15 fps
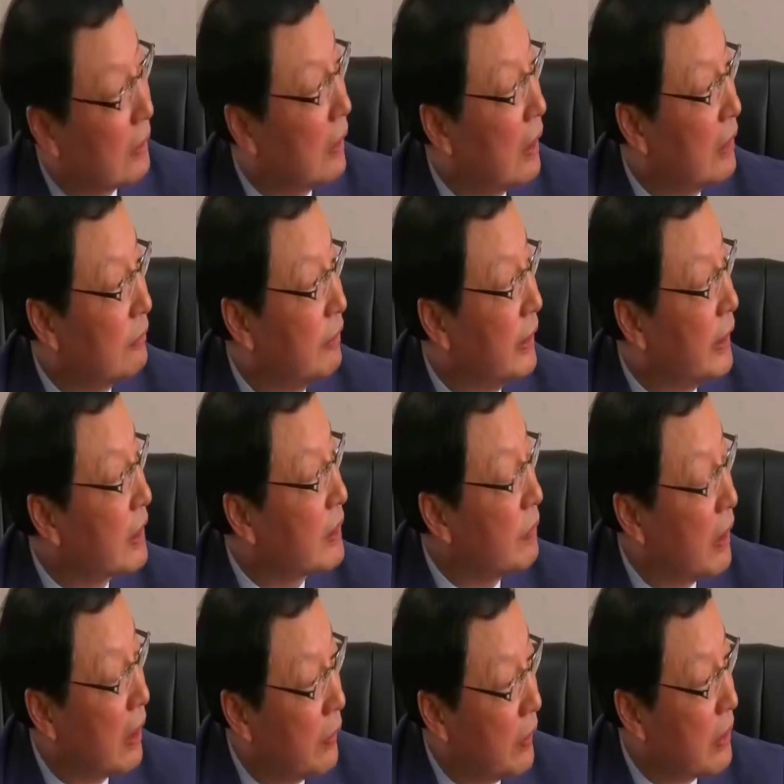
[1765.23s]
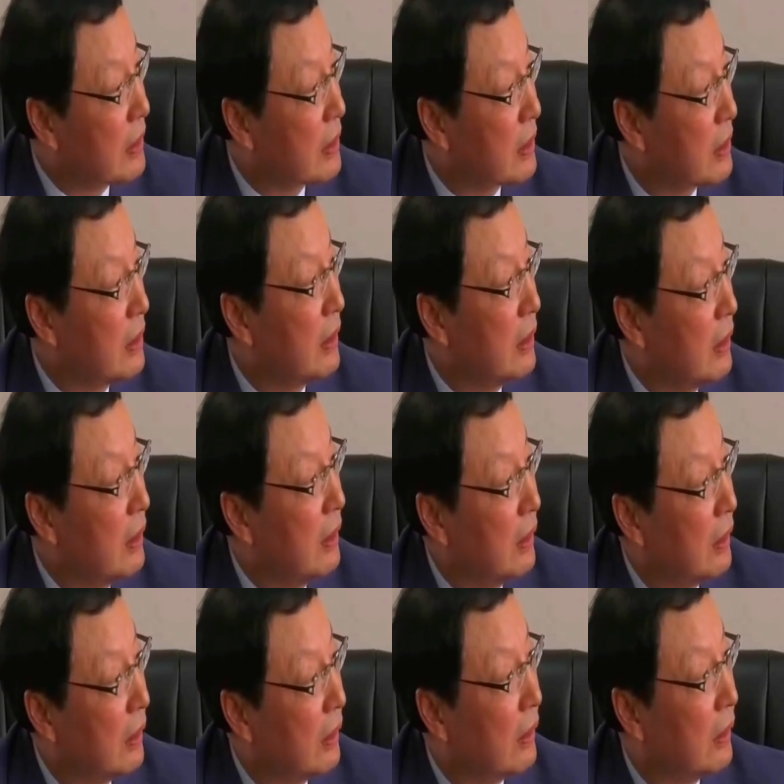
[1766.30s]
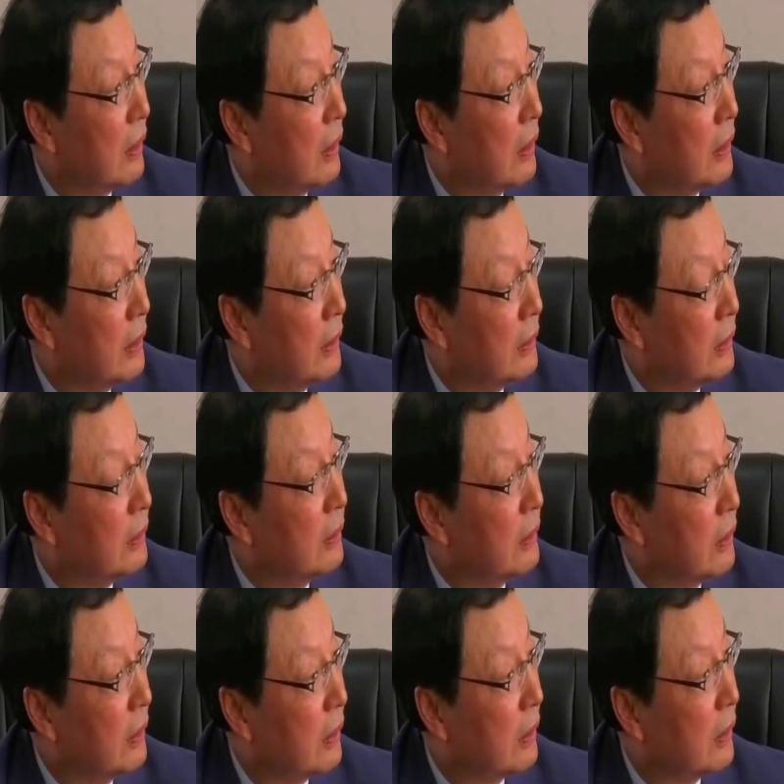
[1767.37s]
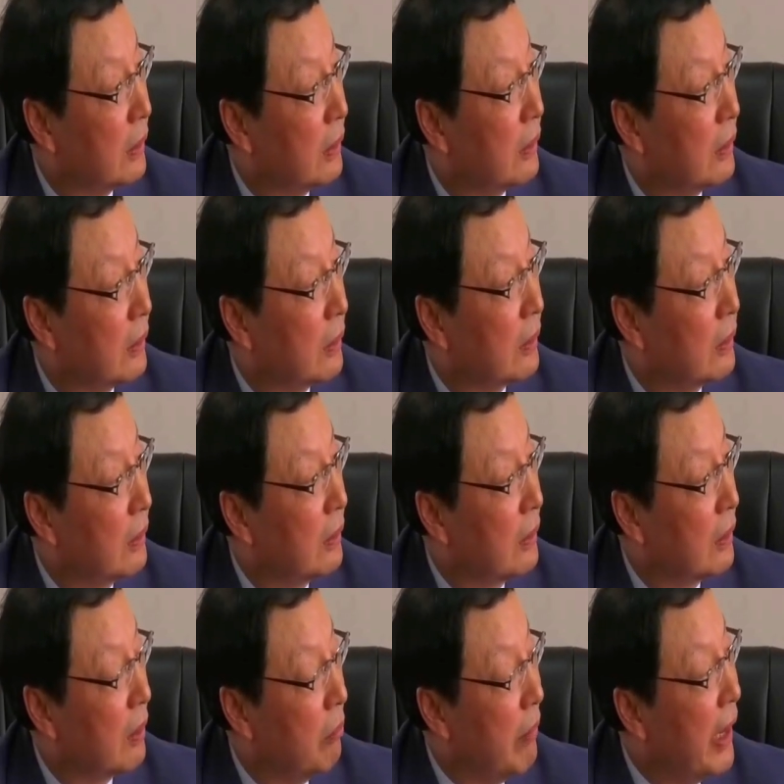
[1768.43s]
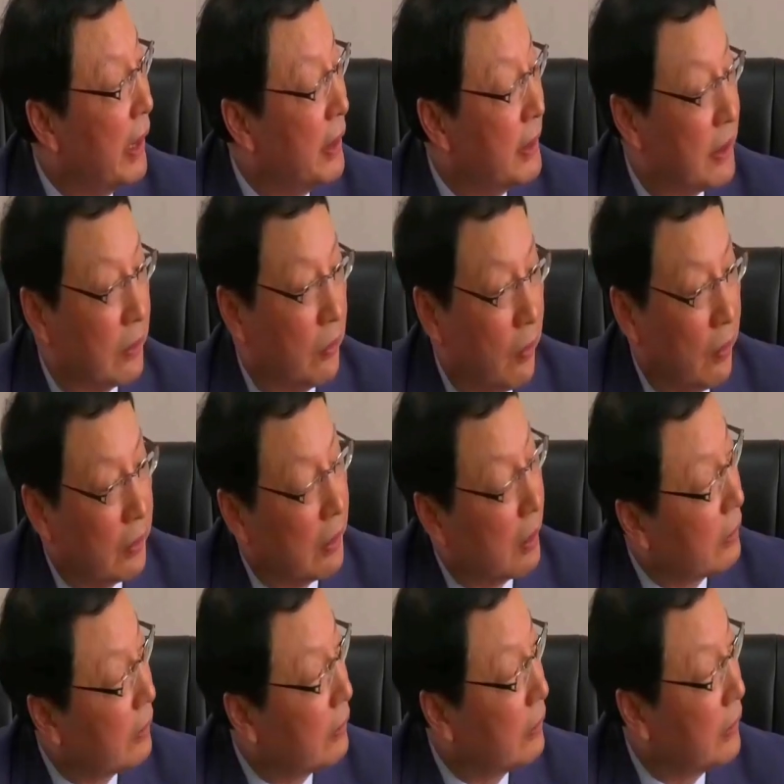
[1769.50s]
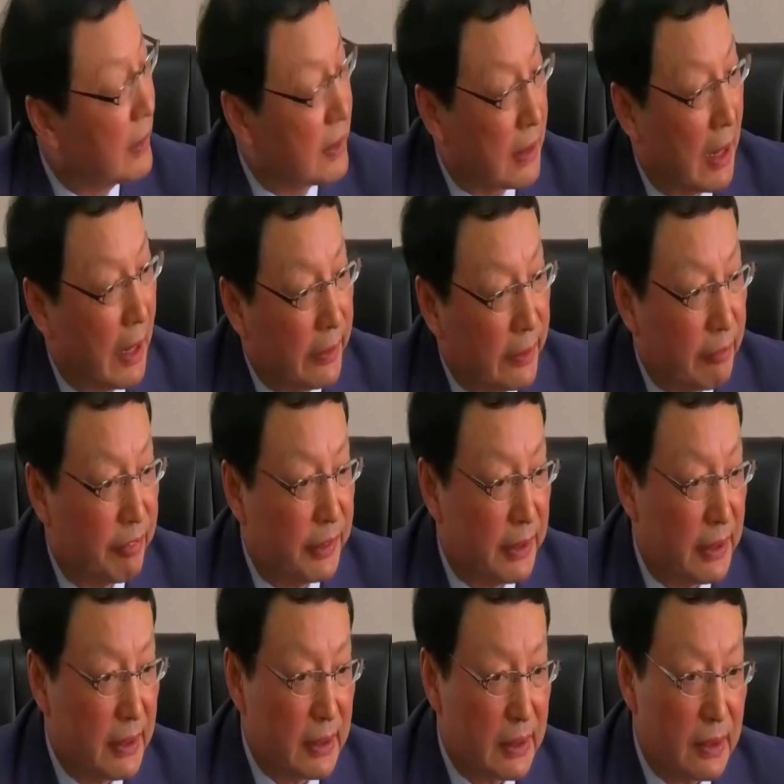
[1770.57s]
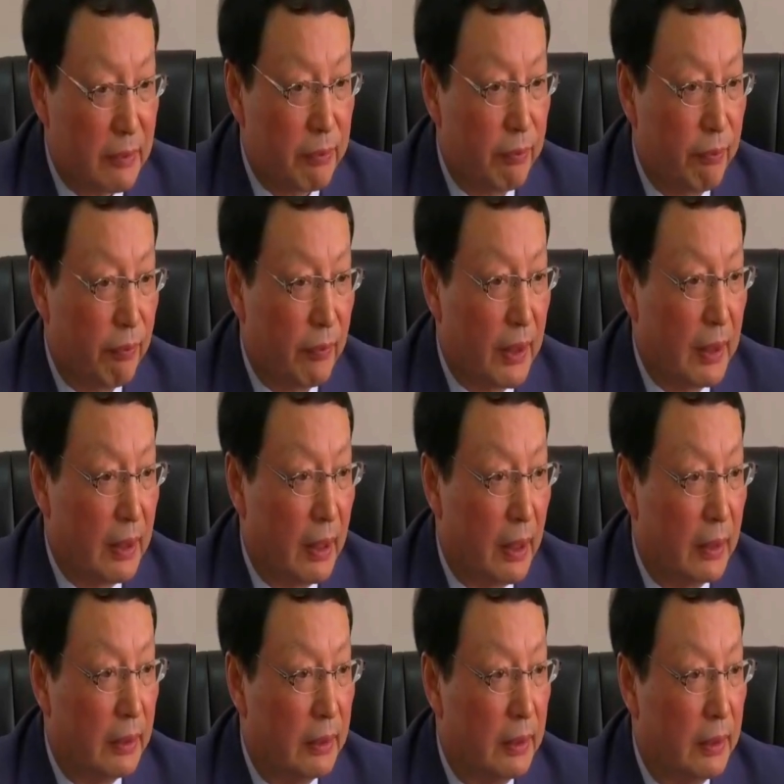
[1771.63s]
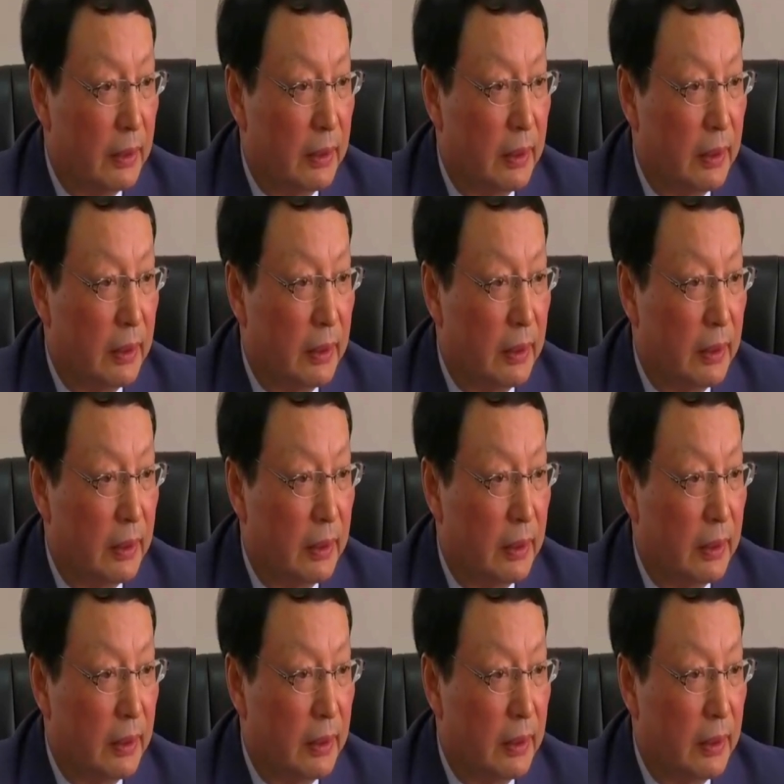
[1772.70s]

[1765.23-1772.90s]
a lot of experience in managing all this kind of things. And